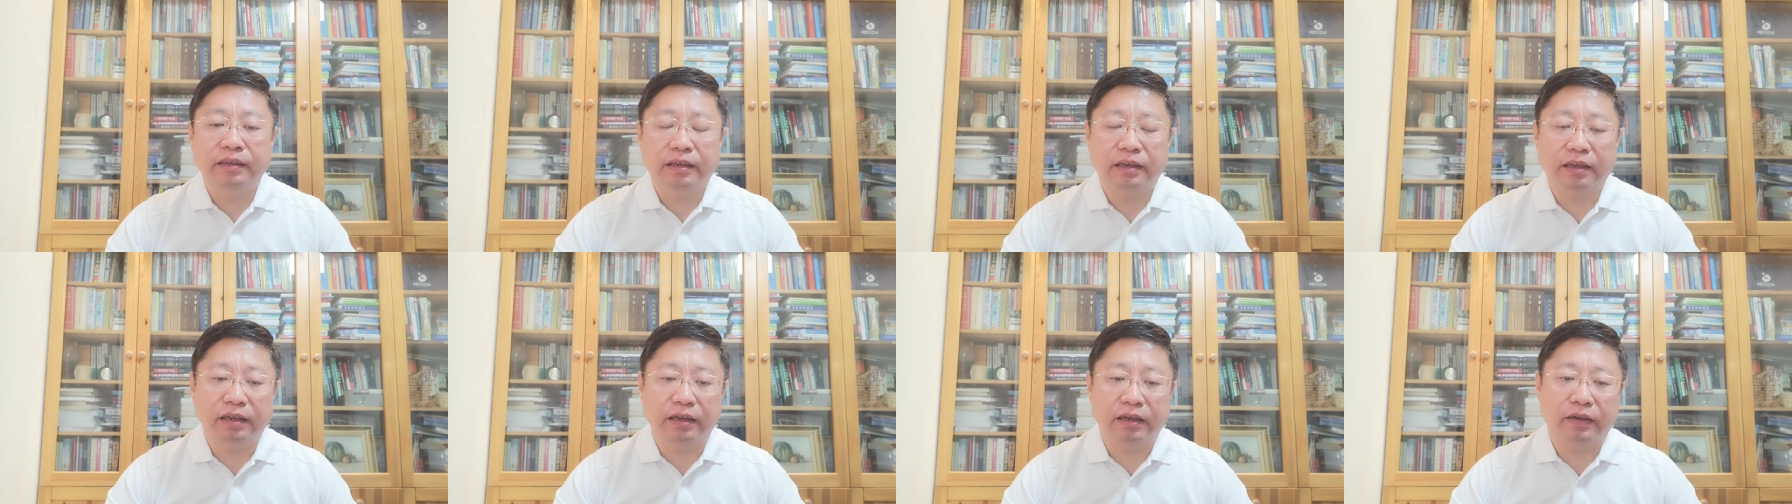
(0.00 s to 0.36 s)

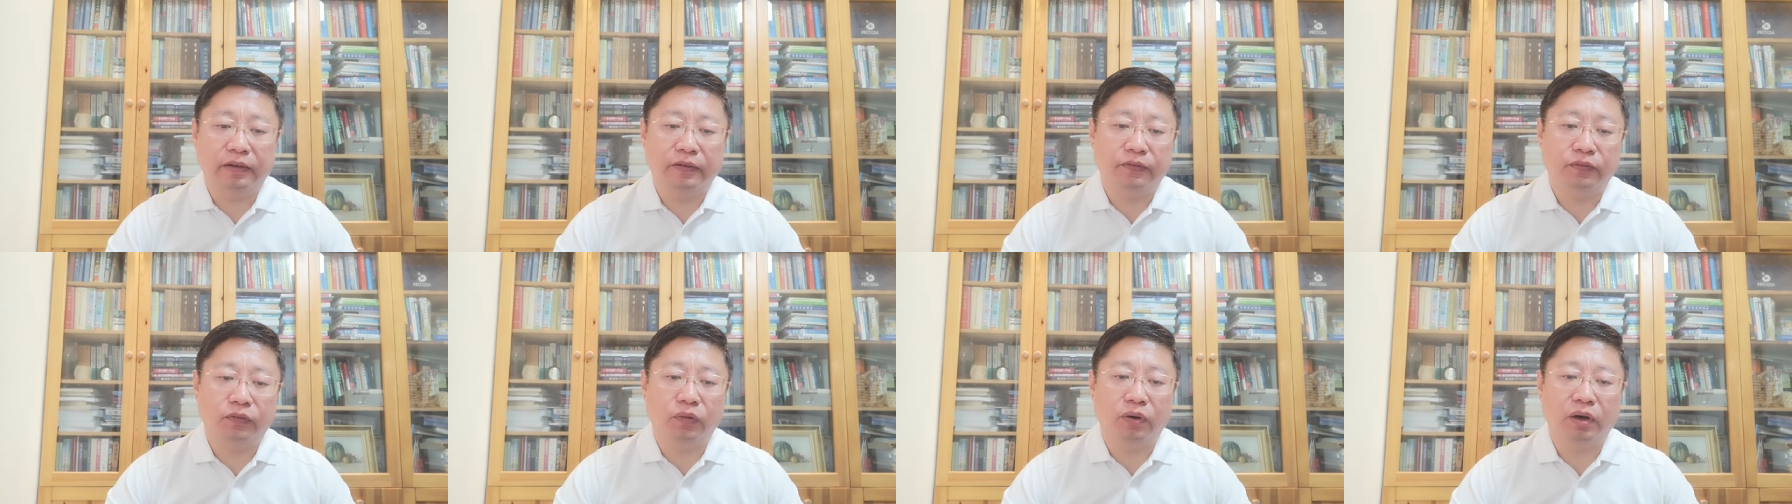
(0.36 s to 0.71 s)

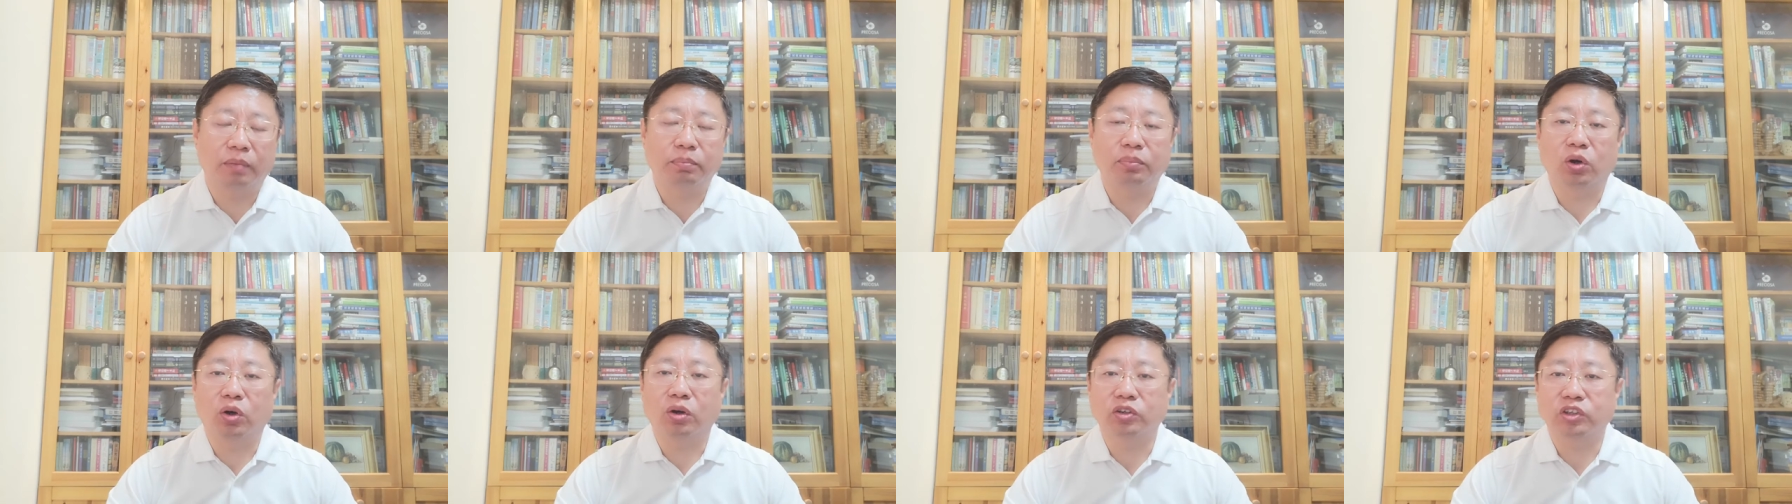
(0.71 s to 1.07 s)

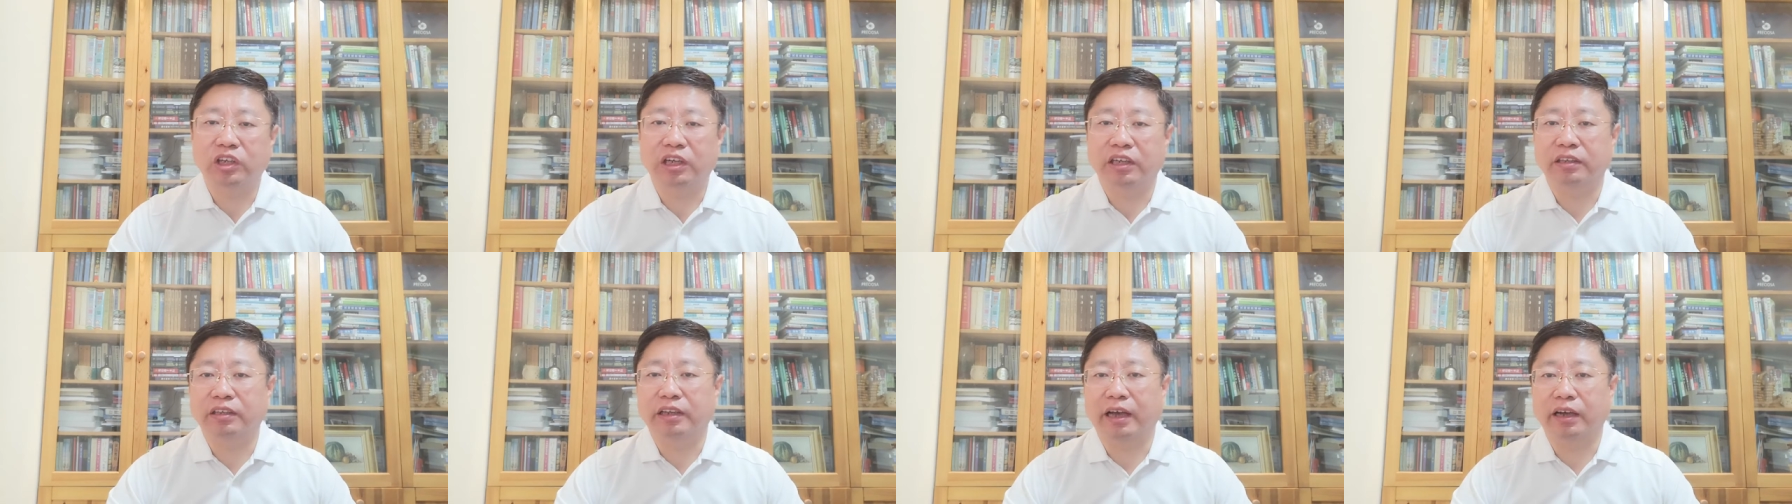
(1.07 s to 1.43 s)

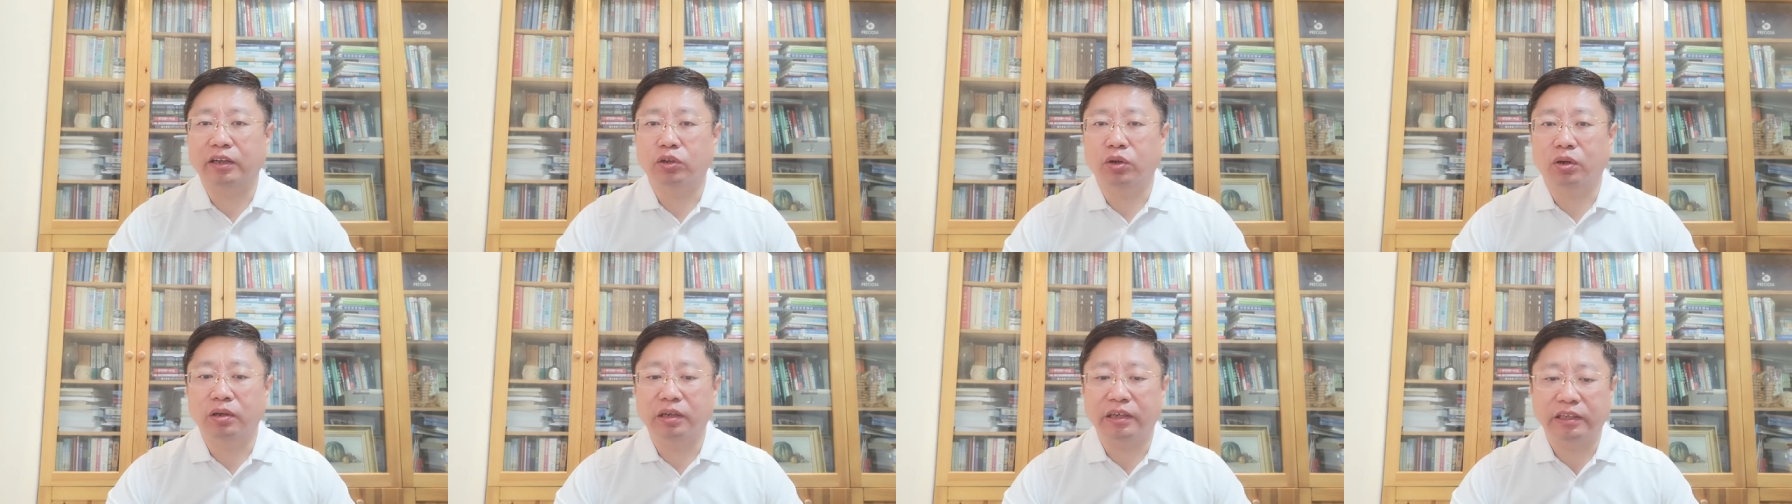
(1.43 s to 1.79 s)
blockchain
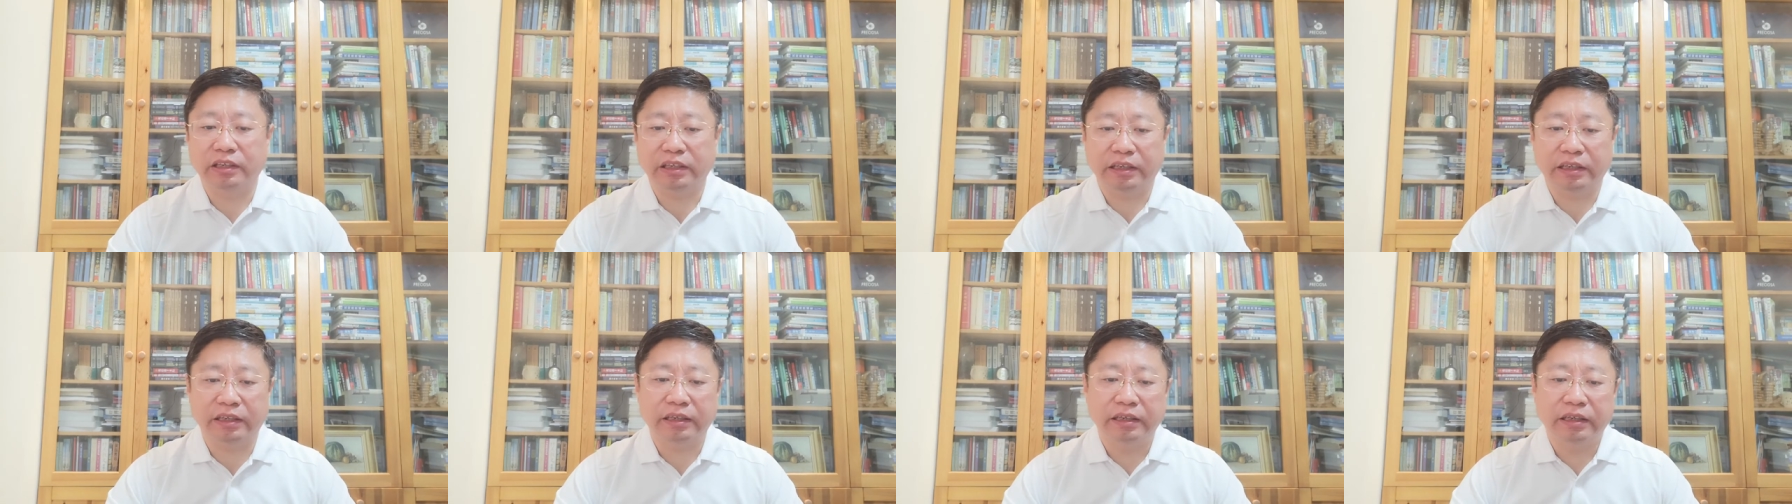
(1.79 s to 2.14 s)

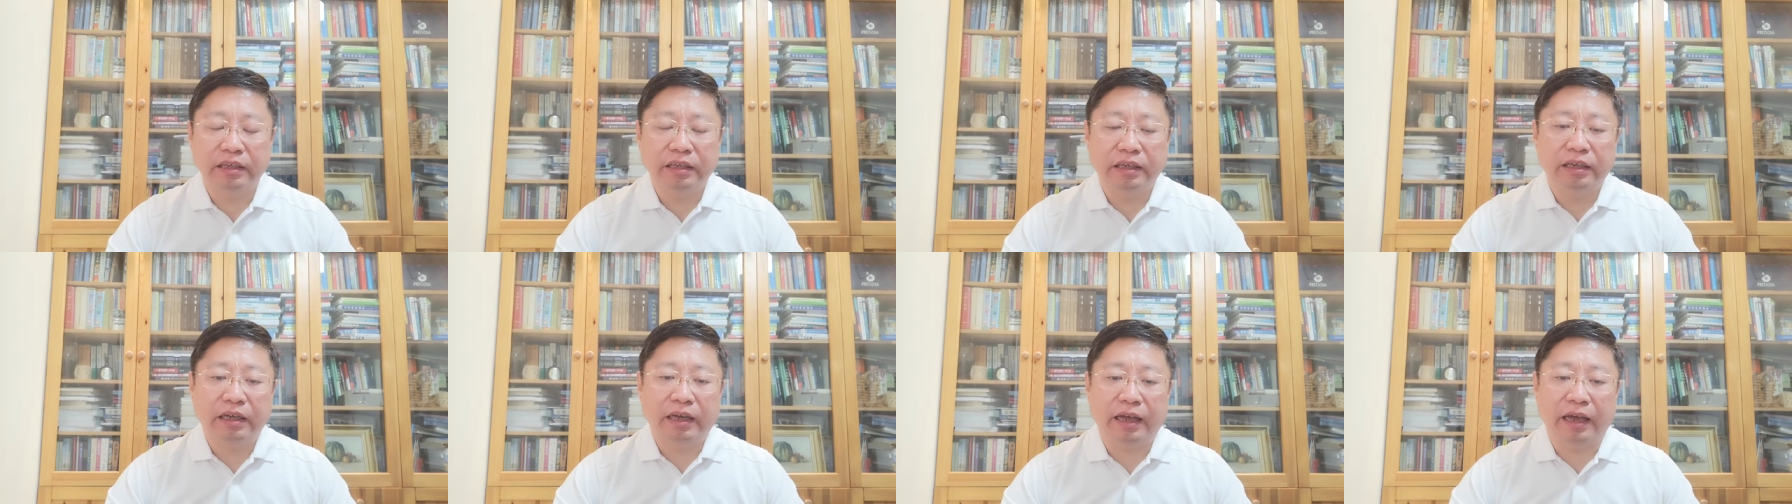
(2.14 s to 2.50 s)
technology
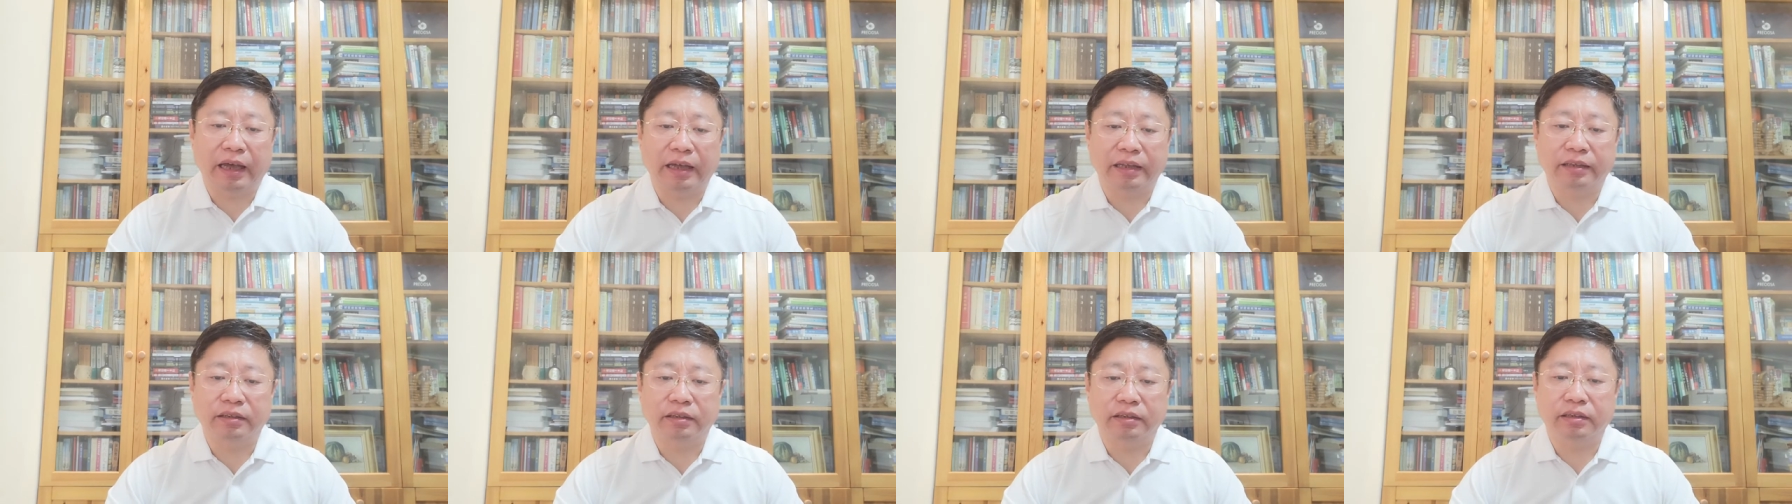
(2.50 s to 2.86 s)

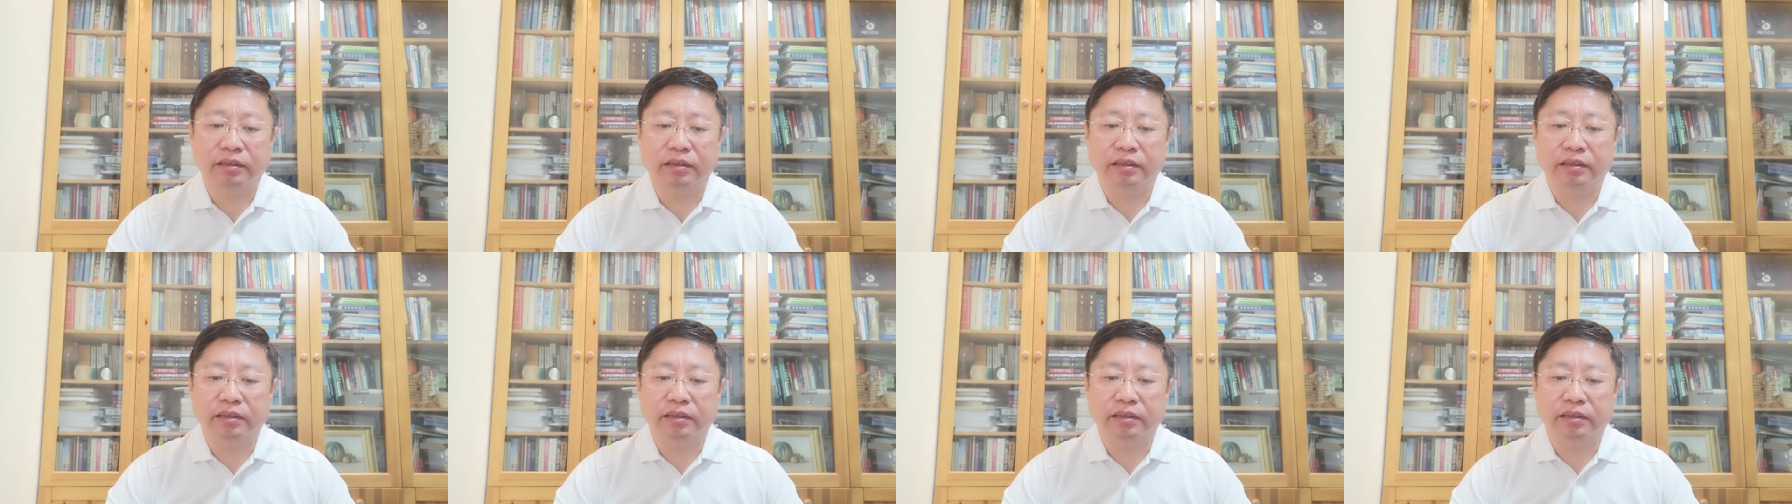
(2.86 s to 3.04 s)
and